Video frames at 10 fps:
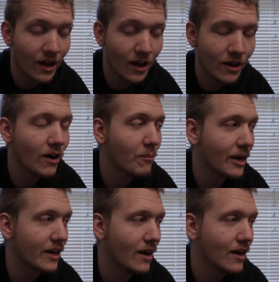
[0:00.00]
Oh
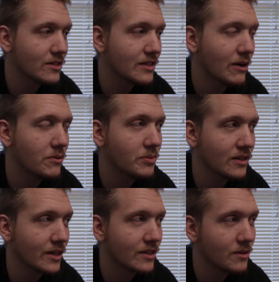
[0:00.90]
my gosh, that would be
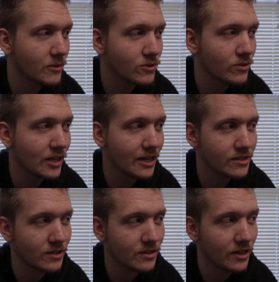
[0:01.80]
like the most
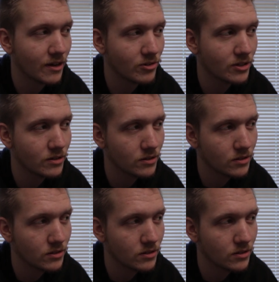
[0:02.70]
relaxing thing ever.